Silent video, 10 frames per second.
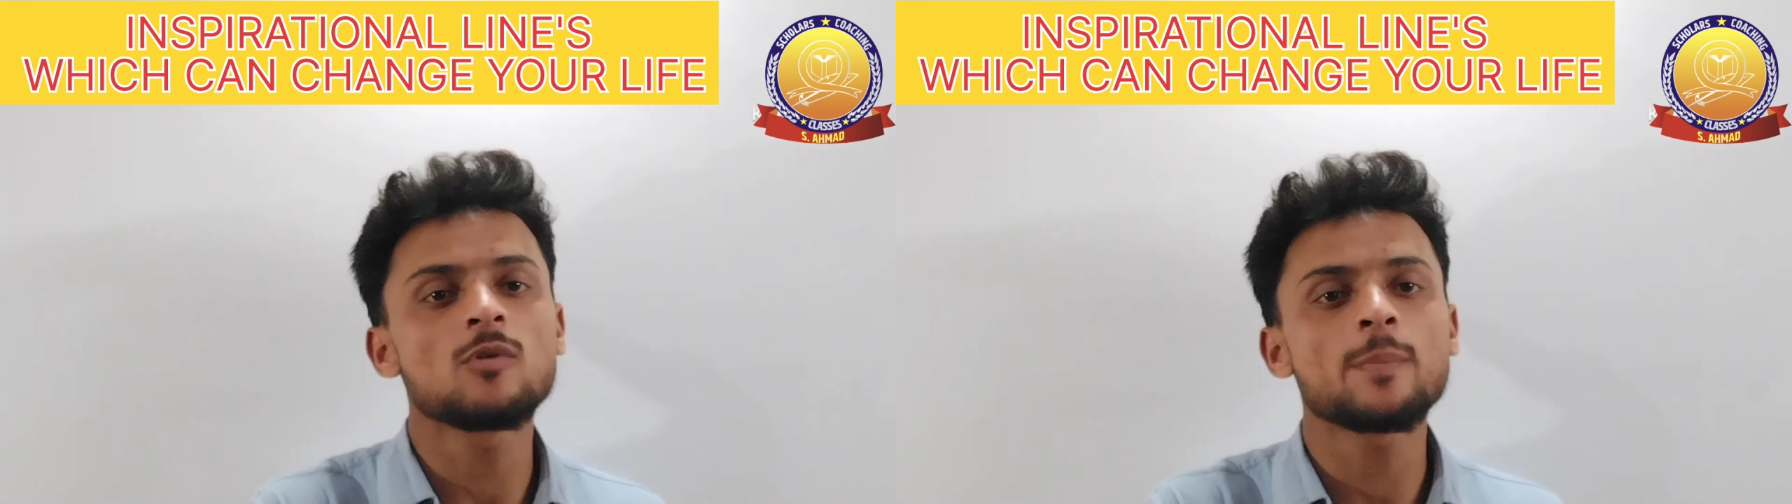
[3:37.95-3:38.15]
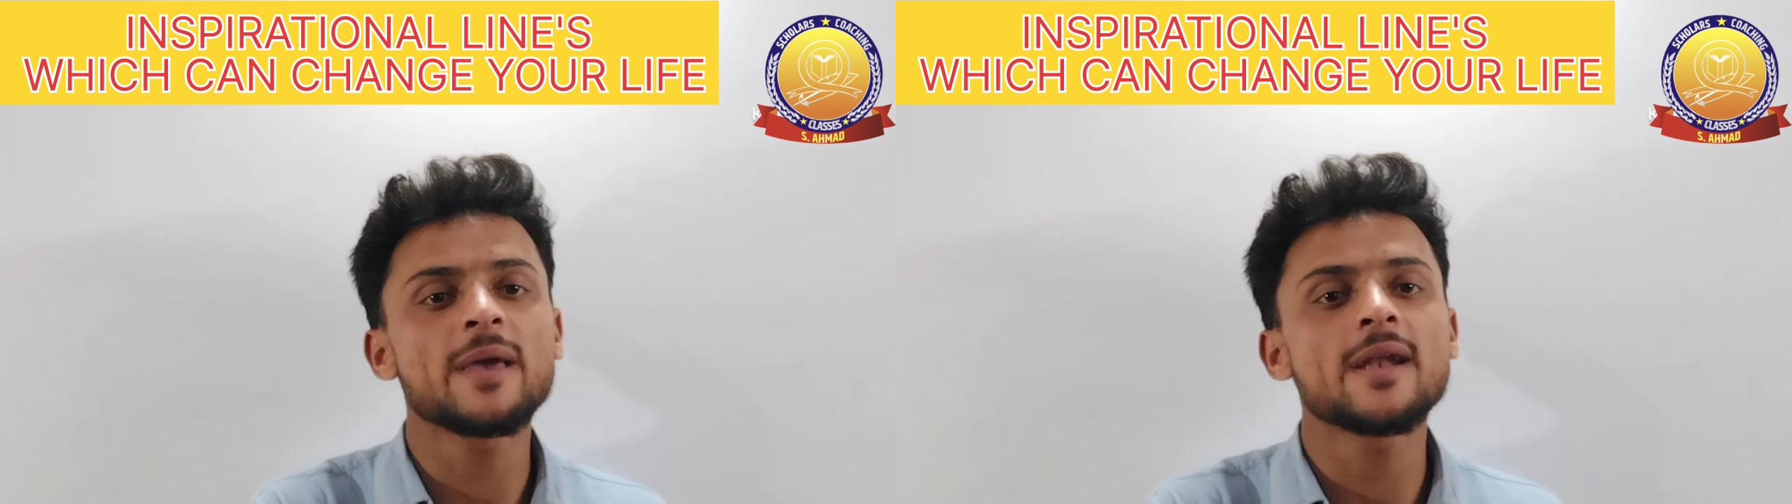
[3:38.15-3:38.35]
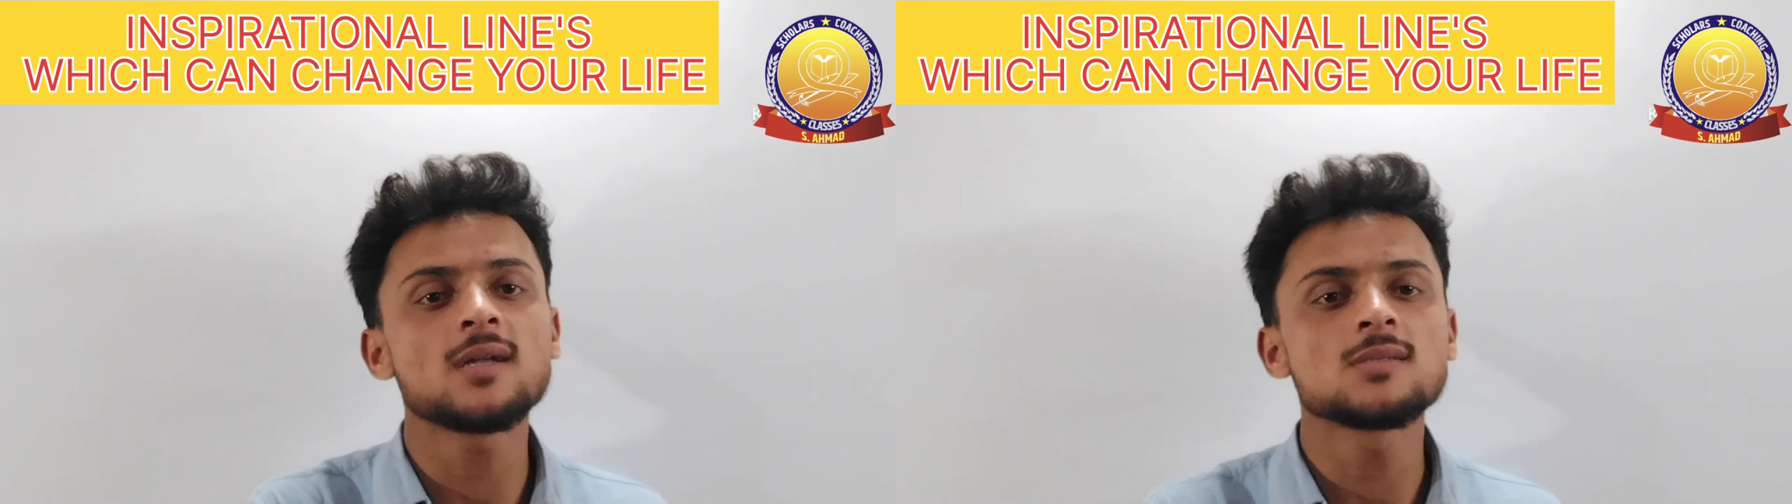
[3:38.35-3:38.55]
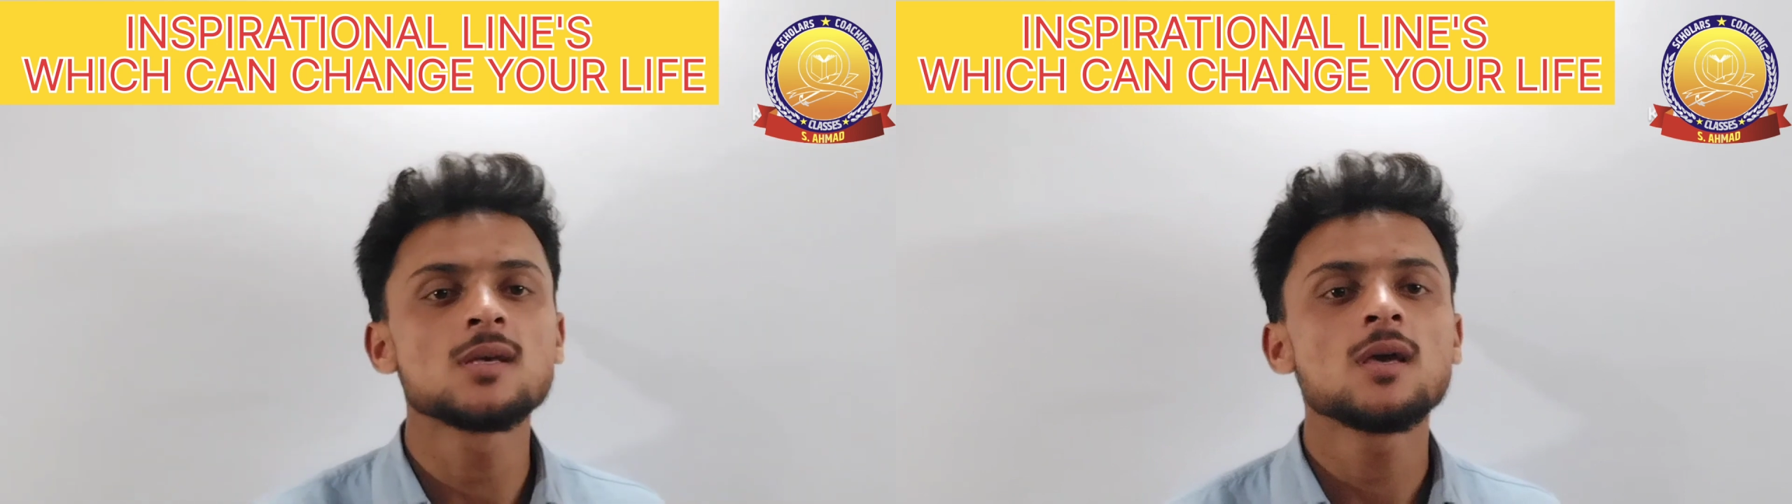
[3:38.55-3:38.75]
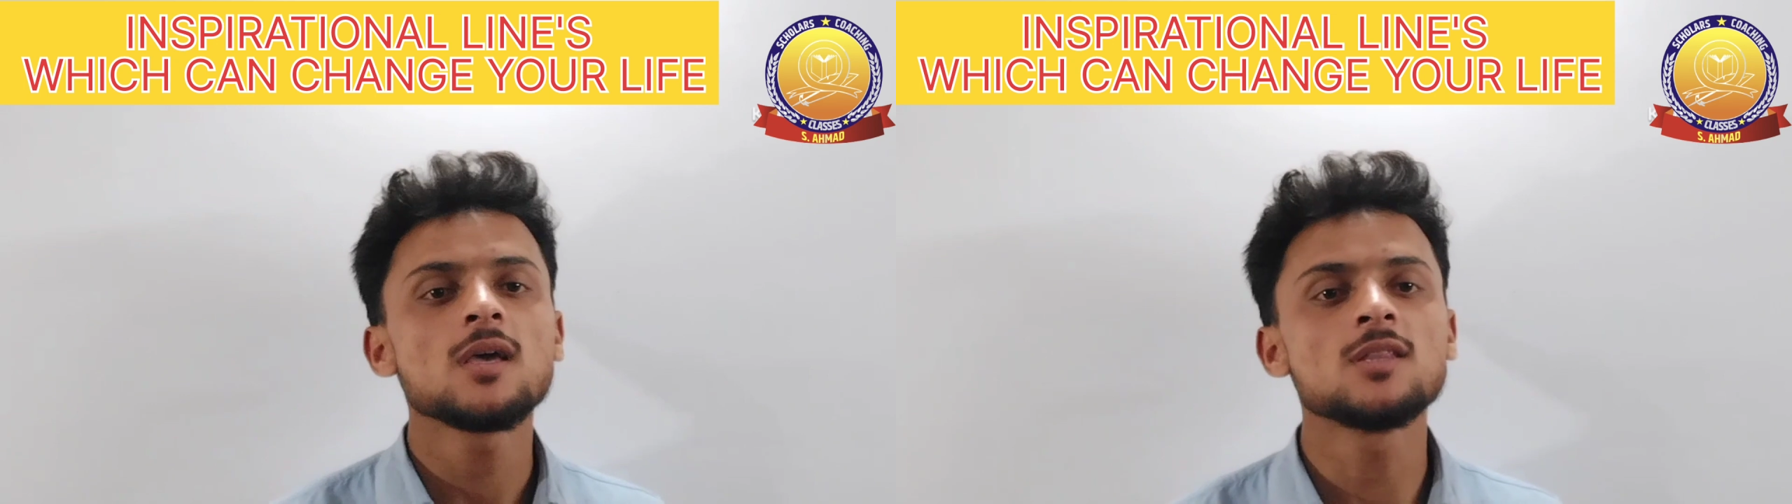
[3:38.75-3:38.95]
our parents
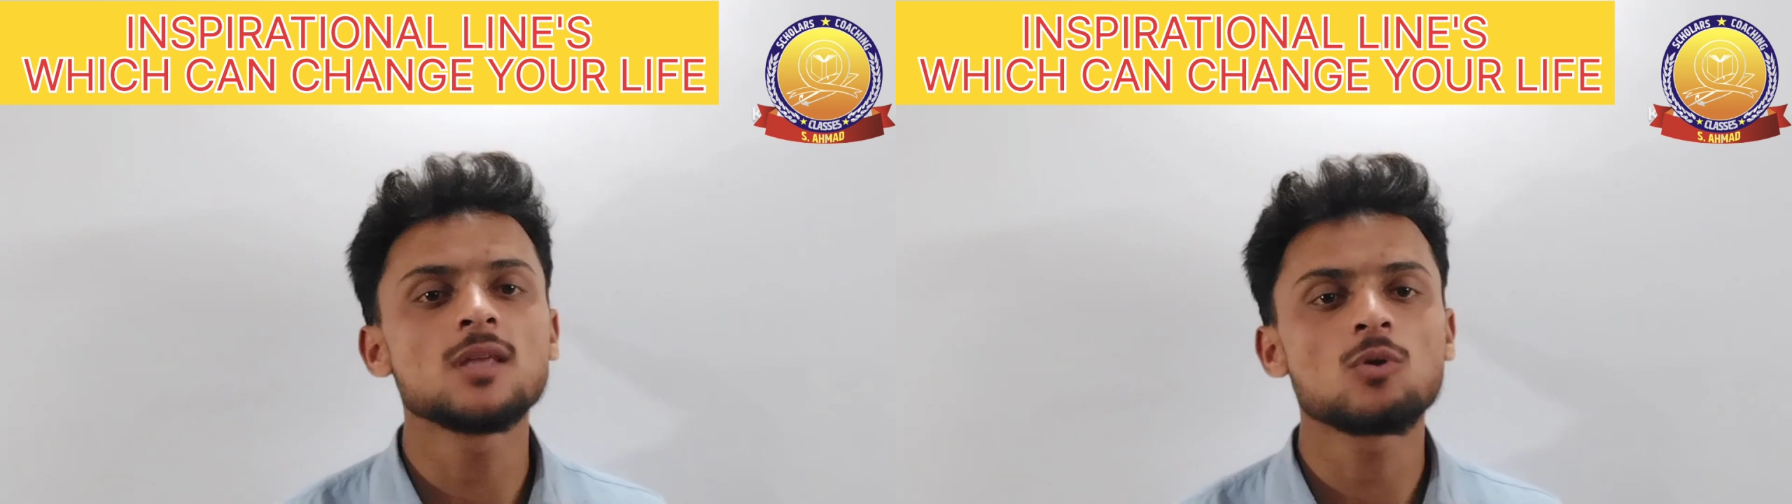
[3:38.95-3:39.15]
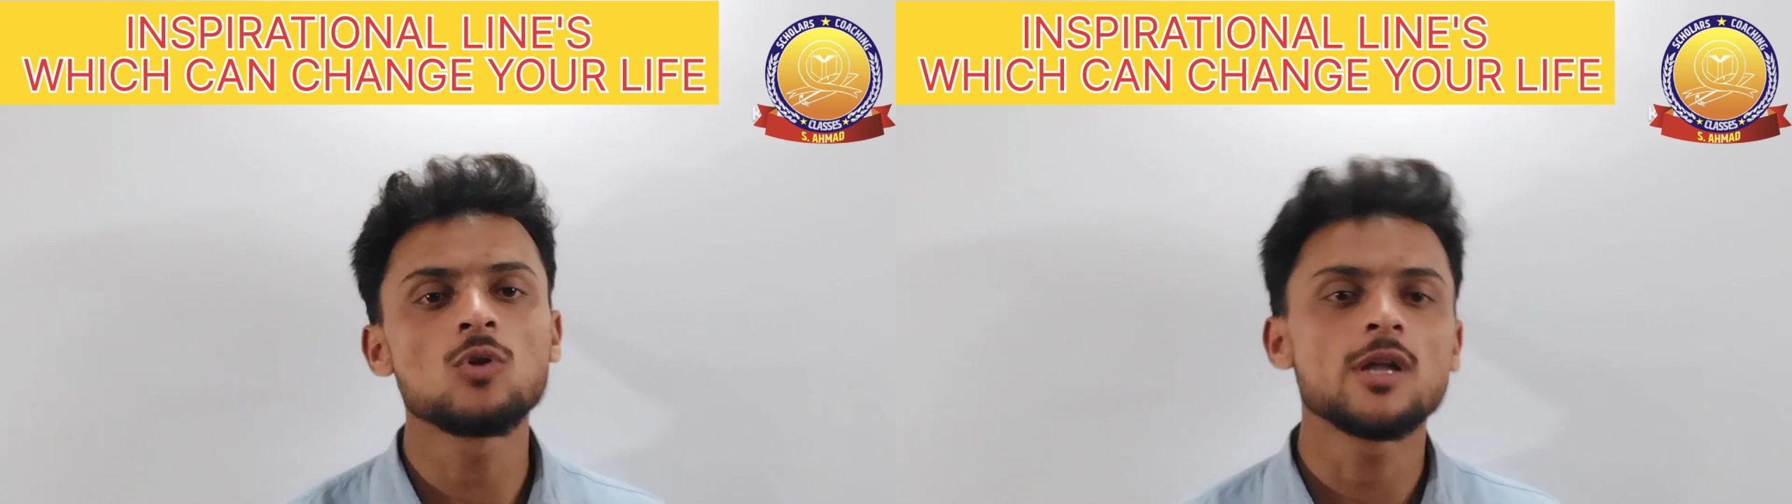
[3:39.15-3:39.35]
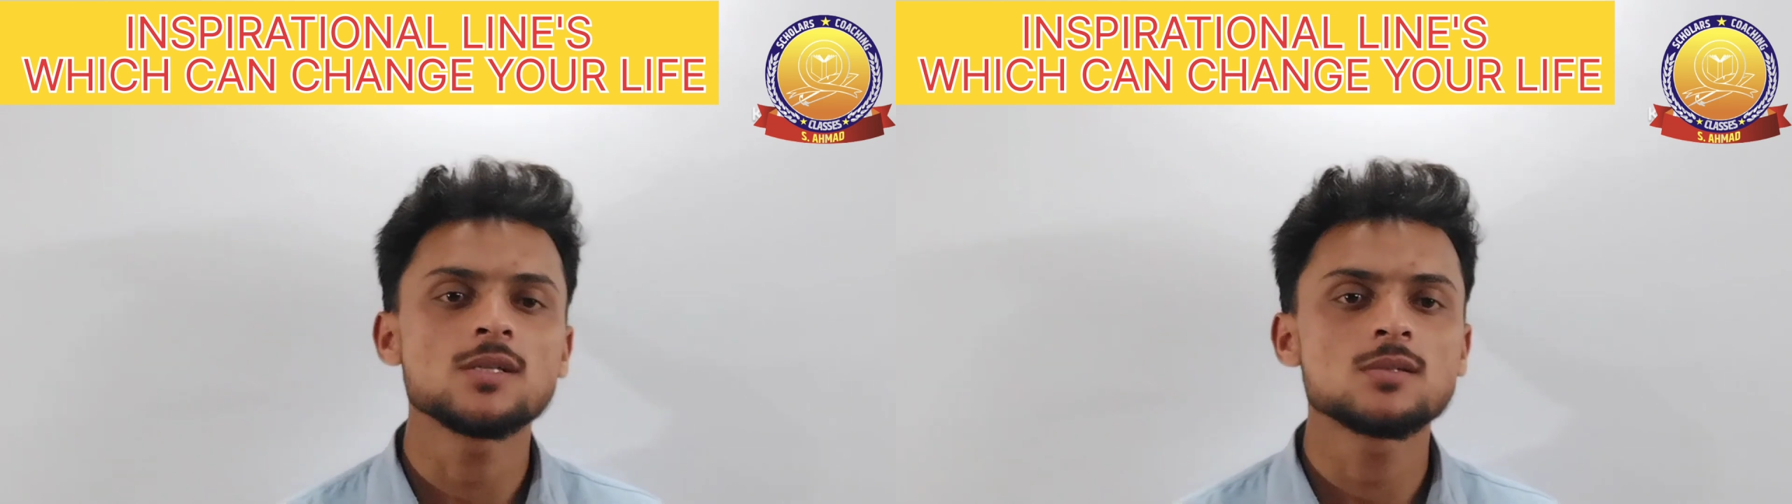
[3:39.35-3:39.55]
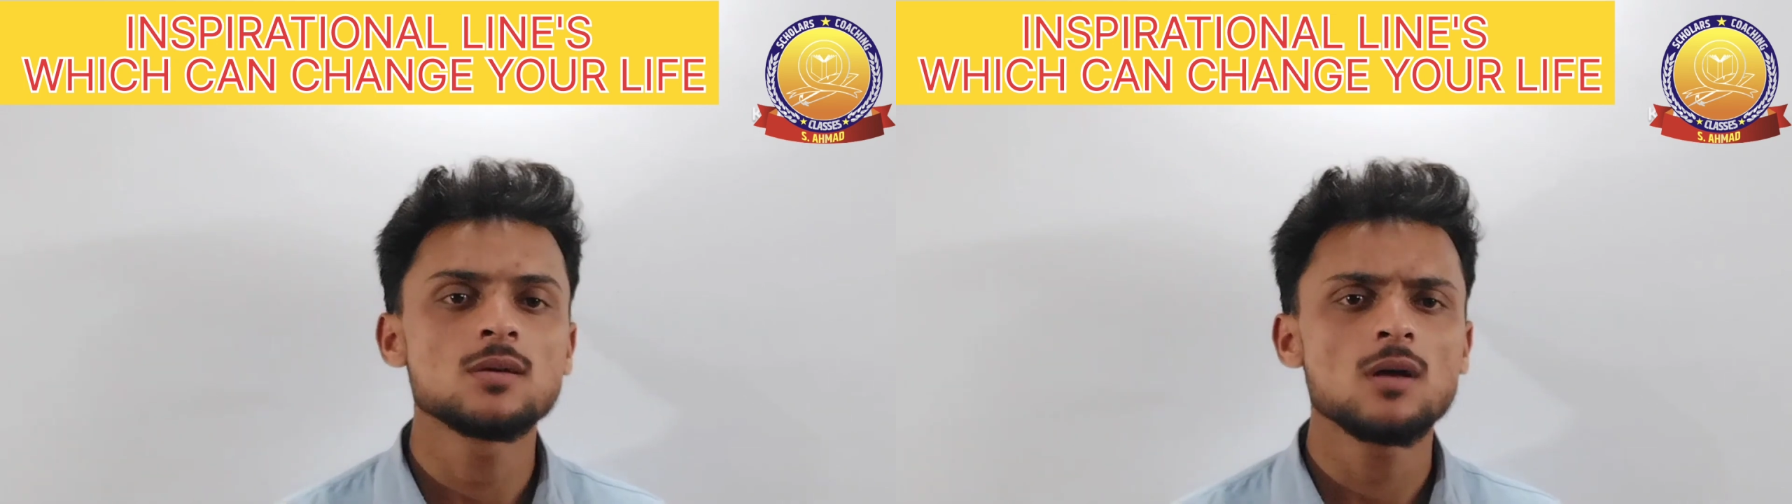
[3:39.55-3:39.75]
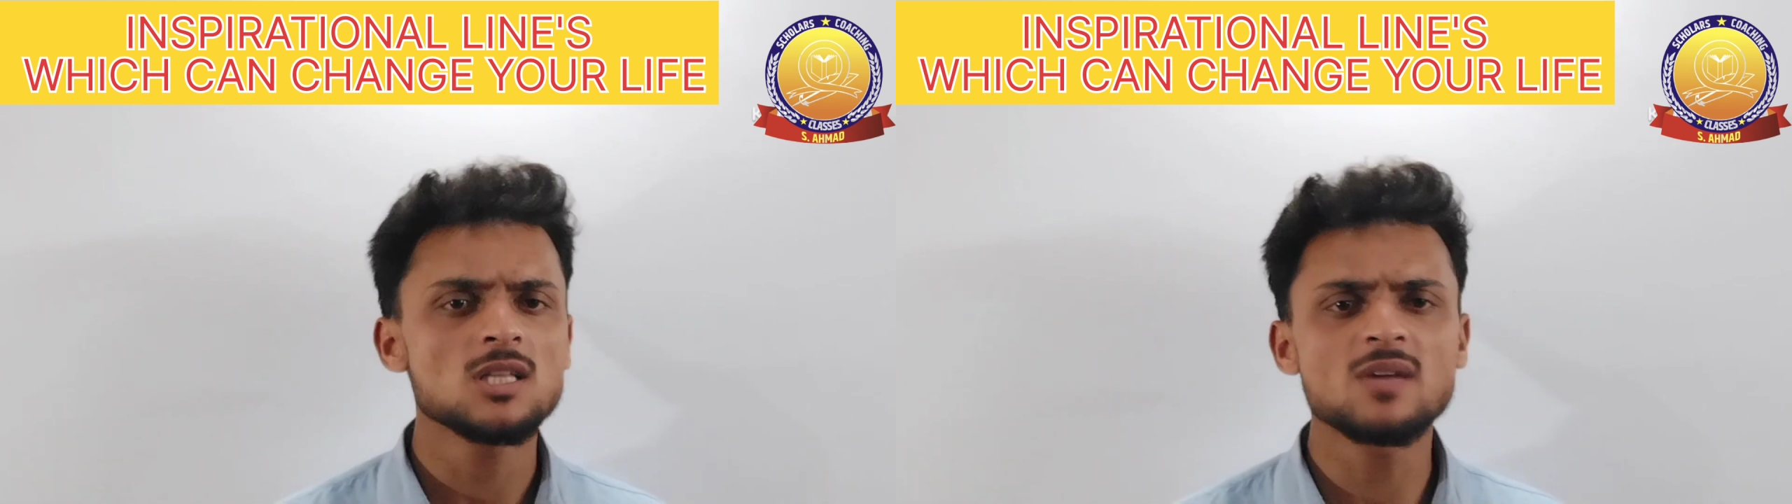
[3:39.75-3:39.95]
in their old age.